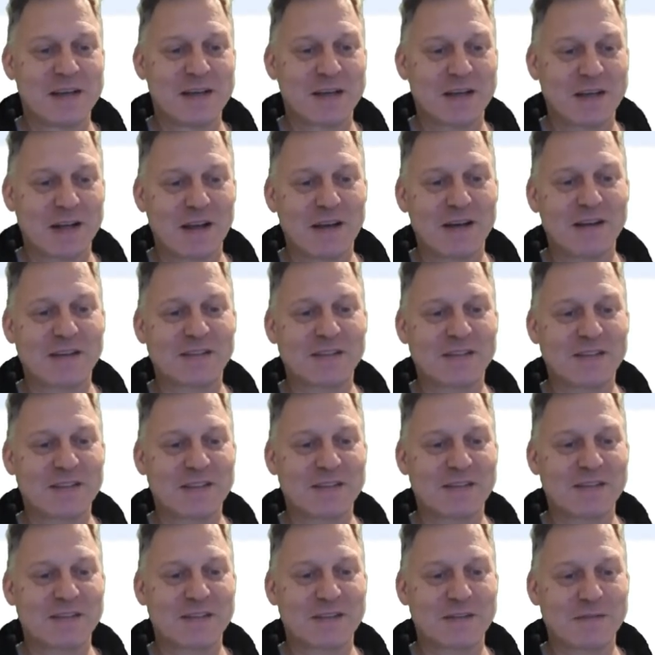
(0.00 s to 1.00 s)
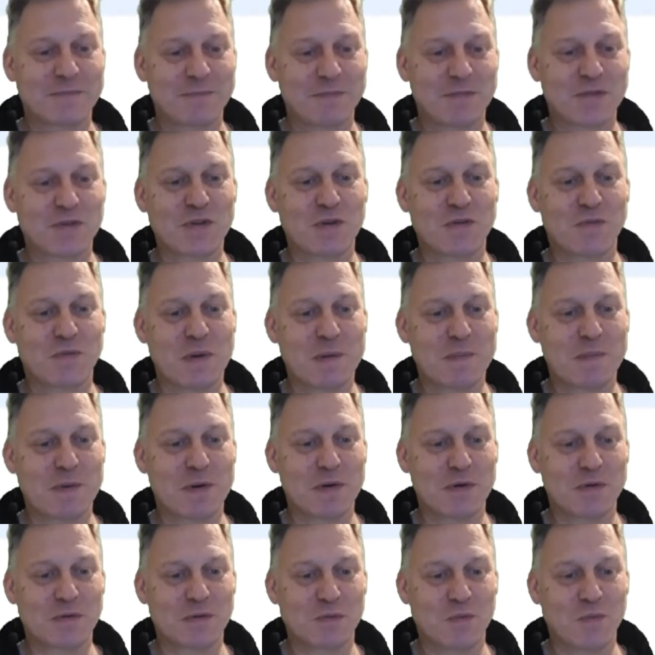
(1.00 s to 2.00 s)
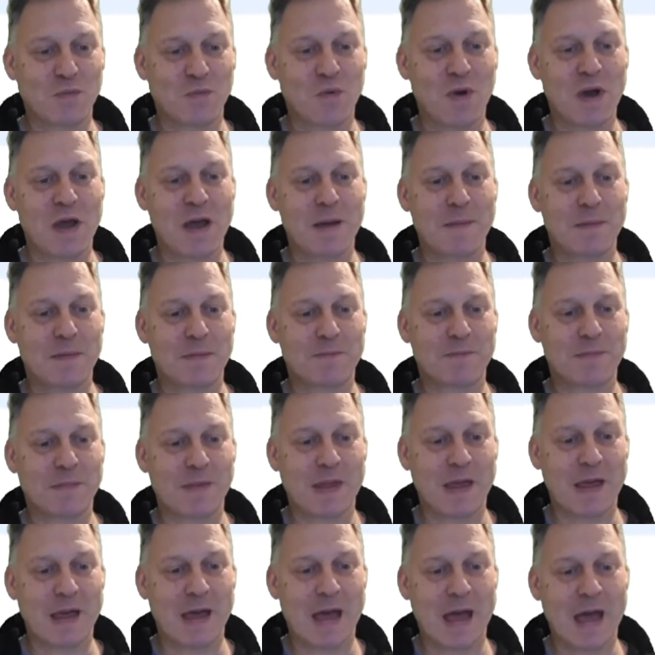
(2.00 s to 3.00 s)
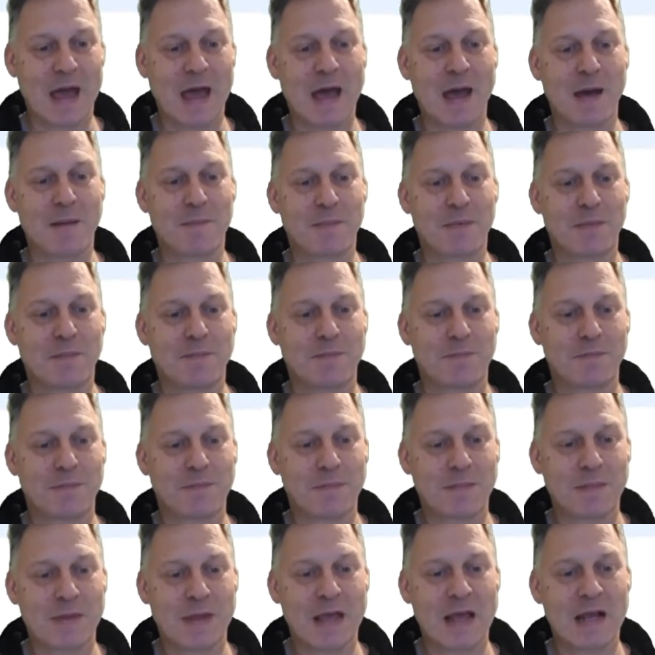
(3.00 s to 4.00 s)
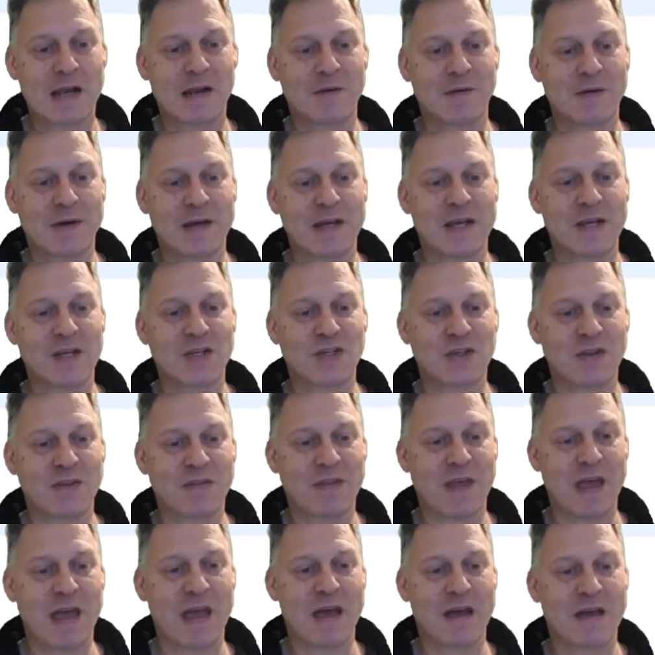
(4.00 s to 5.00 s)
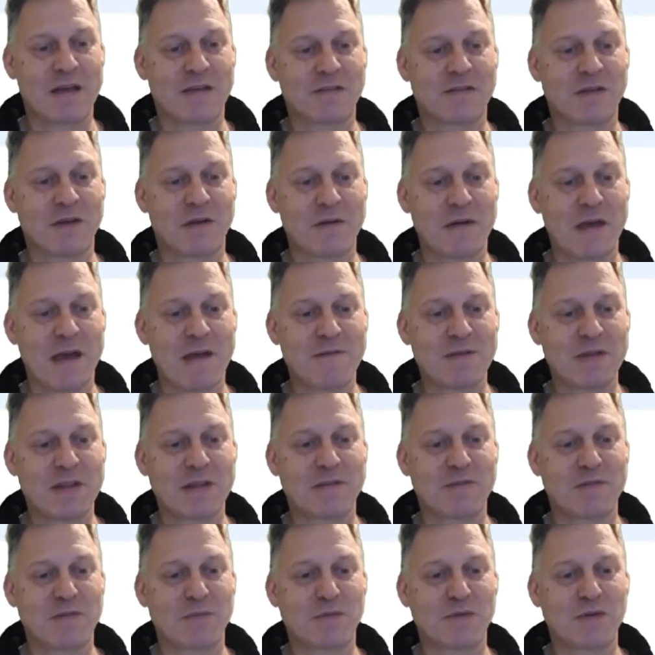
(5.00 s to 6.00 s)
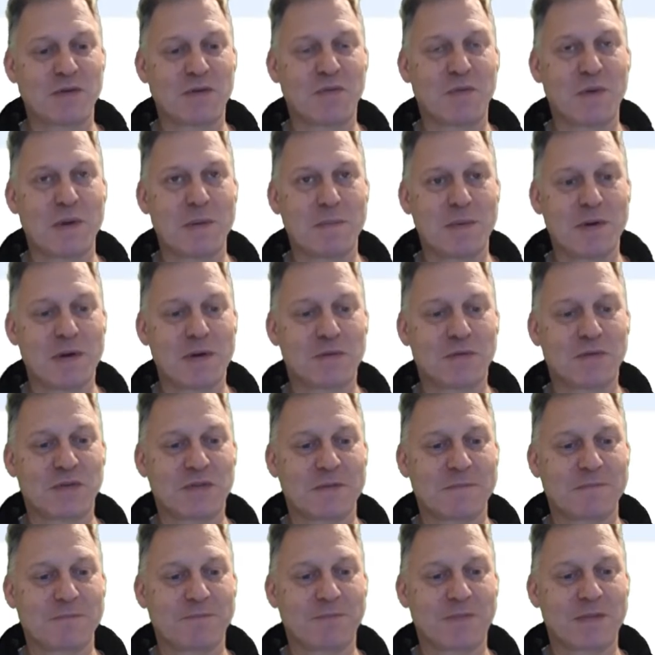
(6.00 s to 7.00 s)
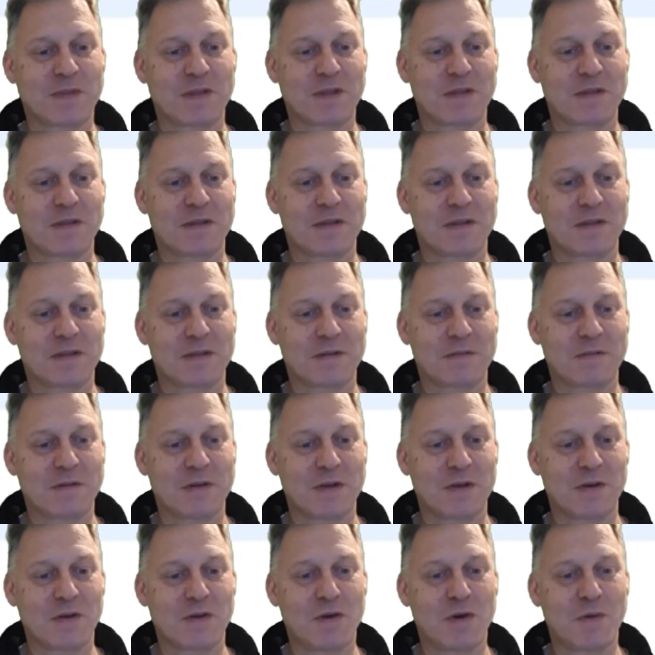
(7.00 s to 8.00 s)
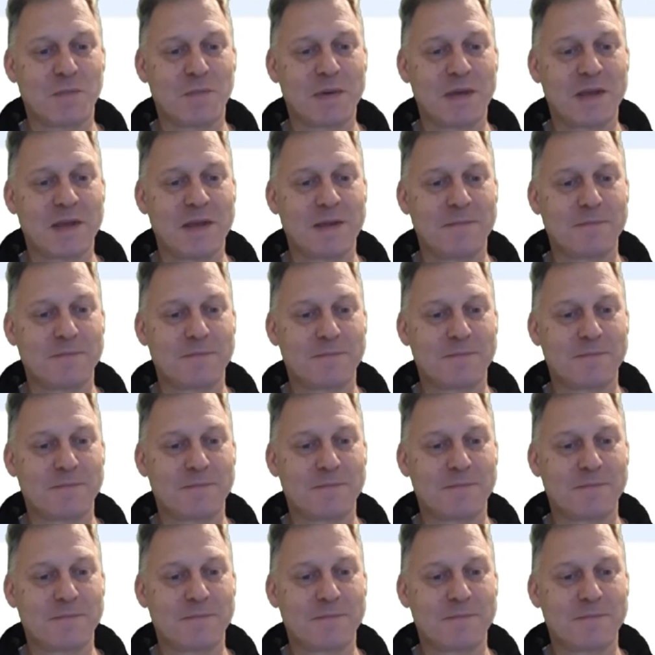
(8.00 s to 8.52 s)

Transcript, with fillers: classes, software pulse, web, app, hello age, there. So everything from software pulse, I'm going to copy.